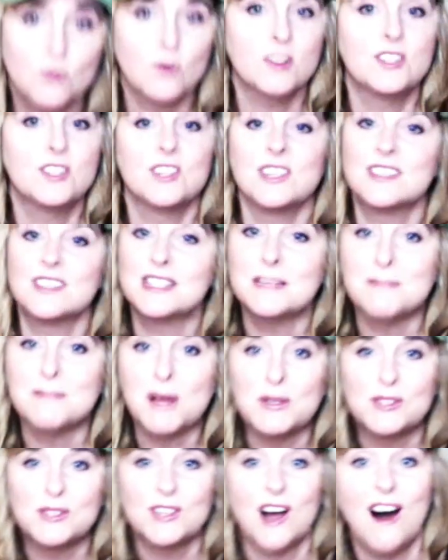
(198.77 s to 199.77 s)
just the
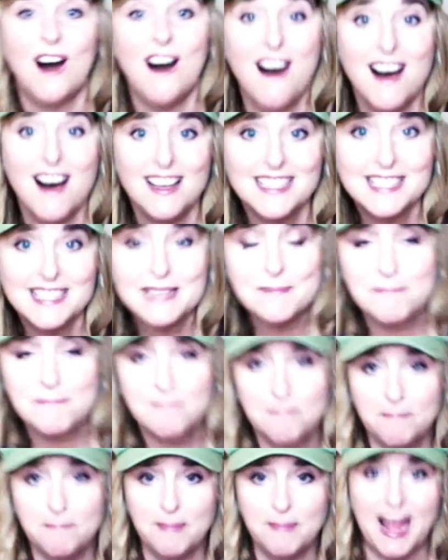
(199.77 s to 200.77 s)
most awesome
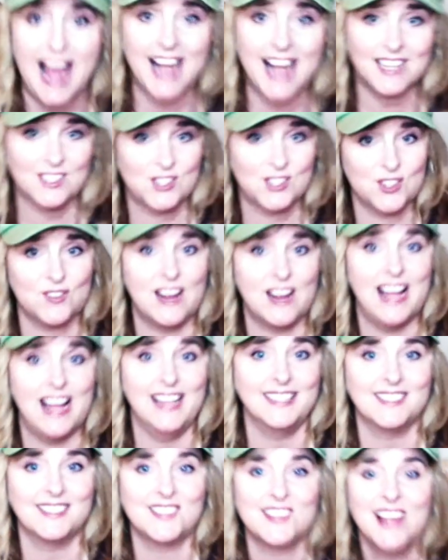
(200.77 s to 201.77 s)
back
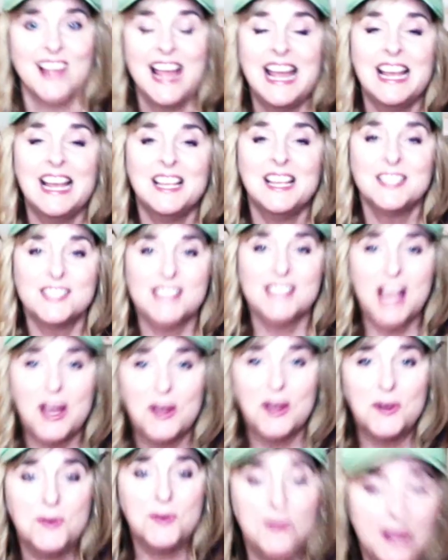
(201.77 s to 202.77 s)
stretch. So